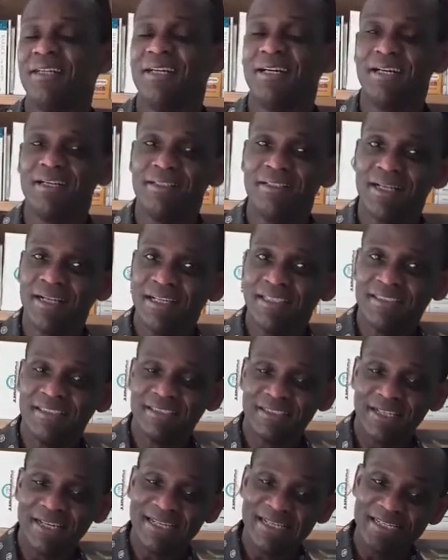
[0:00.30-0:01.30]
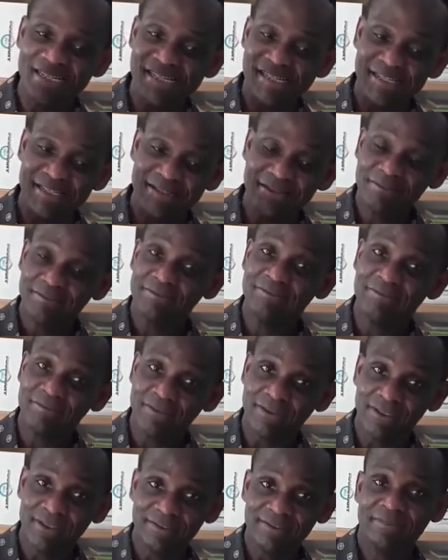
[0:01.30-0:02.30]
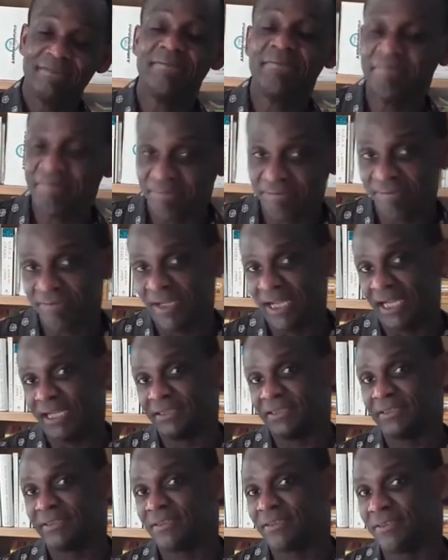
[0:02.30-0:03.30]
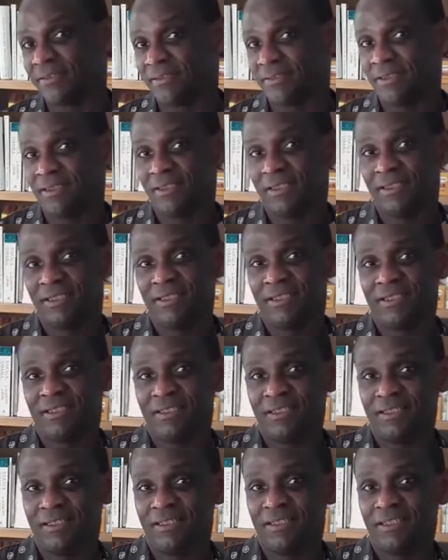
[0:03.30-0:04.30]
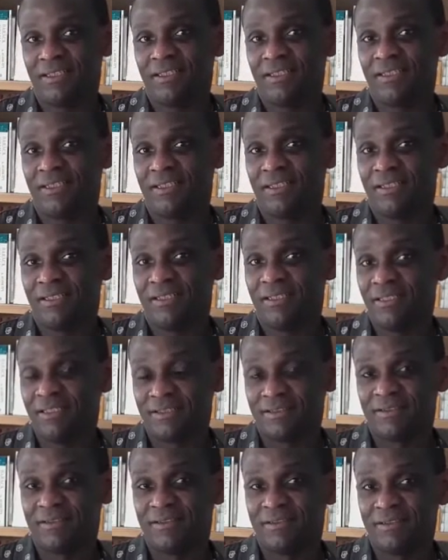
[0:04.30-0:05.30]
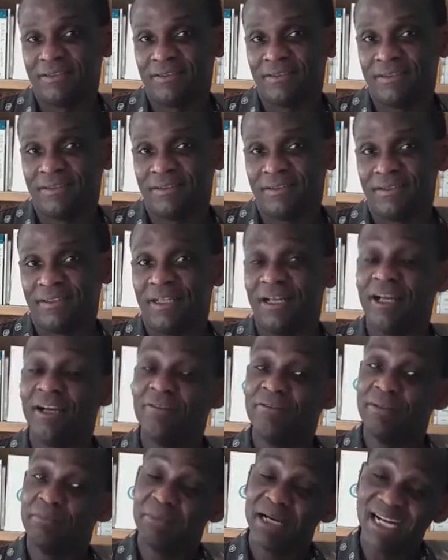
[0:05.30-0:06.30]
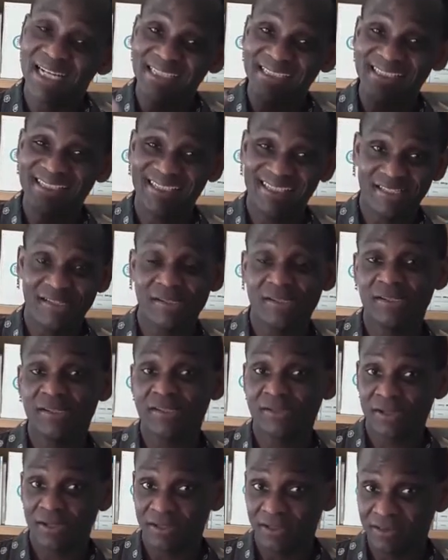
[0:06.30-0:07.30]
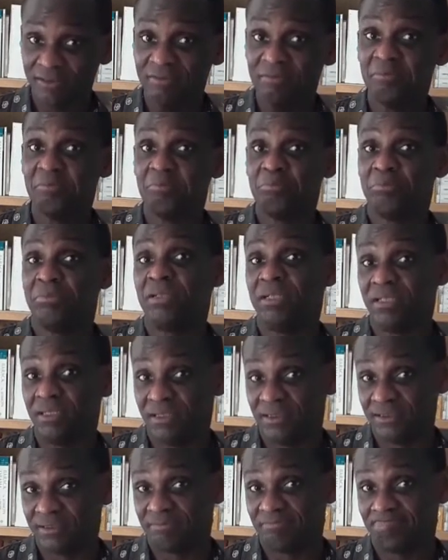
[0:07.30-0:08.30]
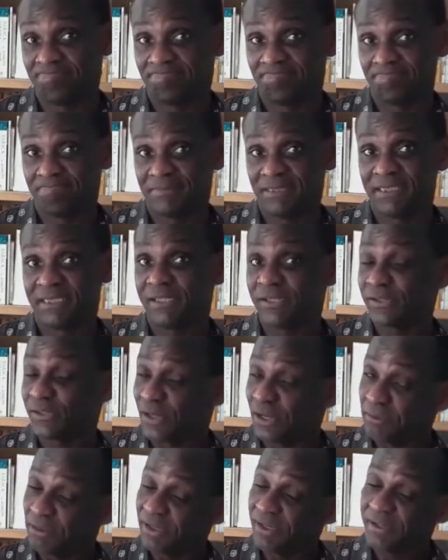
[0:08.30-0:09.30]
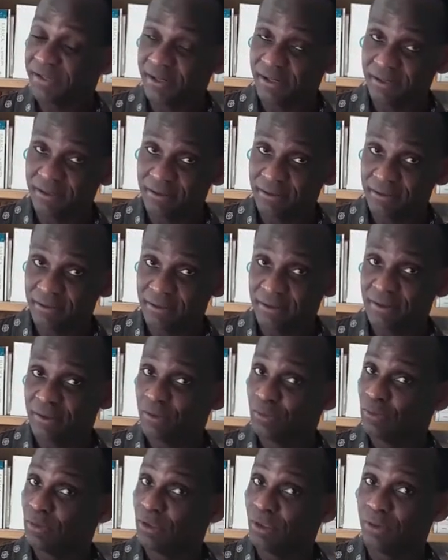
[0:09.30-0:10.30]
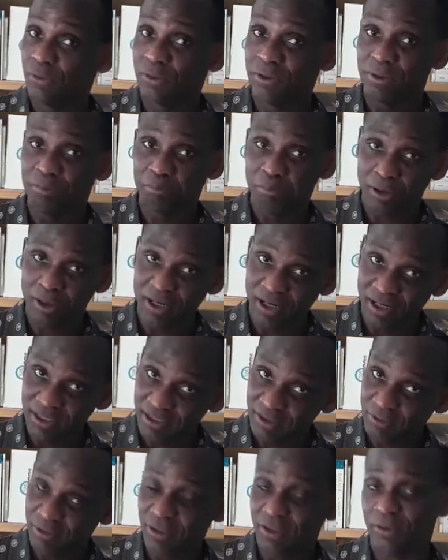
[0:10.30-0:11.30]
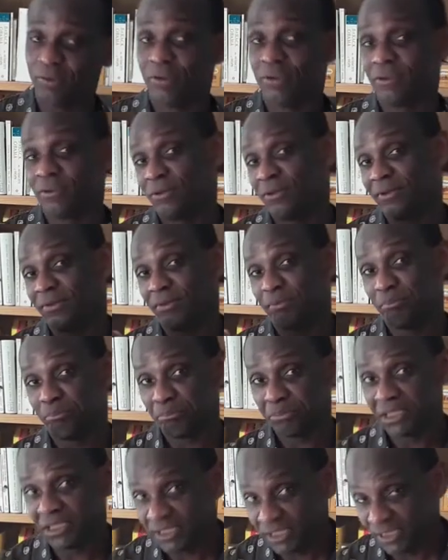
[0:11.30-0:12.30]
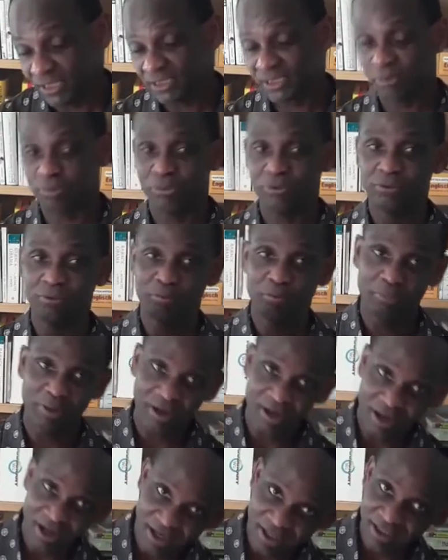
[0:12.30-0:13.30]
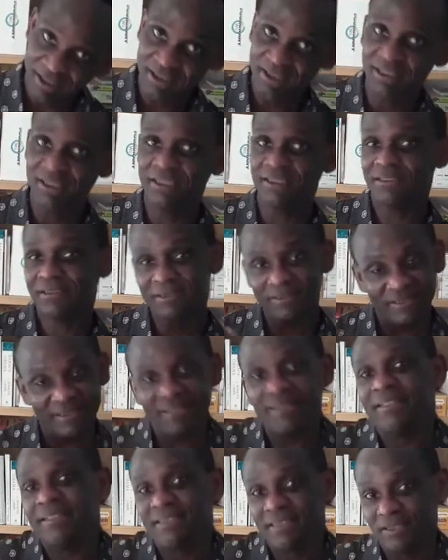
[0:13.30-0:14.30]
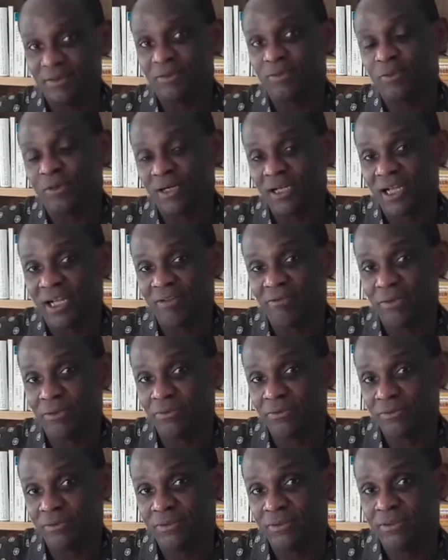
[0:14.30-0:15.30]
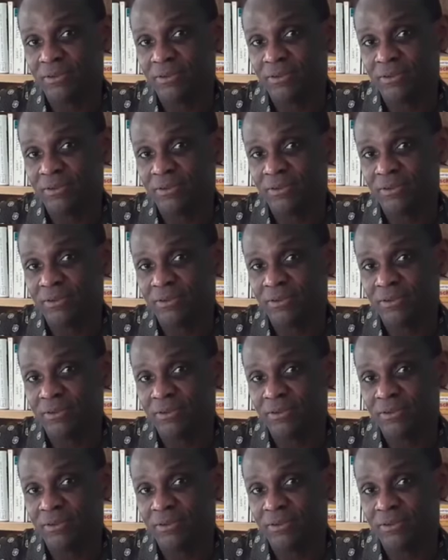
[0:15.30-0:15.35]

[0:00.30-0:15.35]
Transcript: ING, easy, fun, fast. Look, everybody gets sunburned. The summer is here. We all want to party. We all want to go on the beach, pool parties, what have you.